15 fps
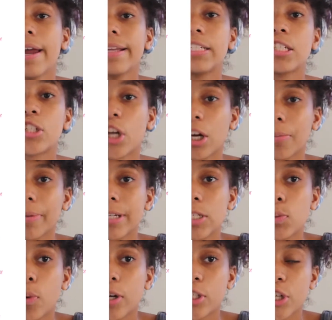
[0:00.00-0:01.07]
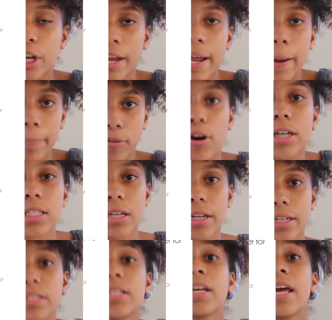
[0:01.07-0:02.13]
determines what your hair porosity
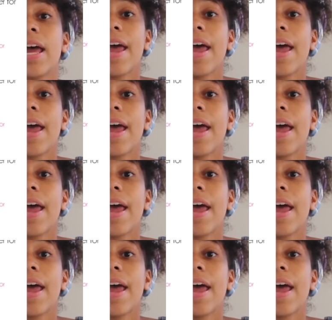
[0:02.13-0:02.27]
is.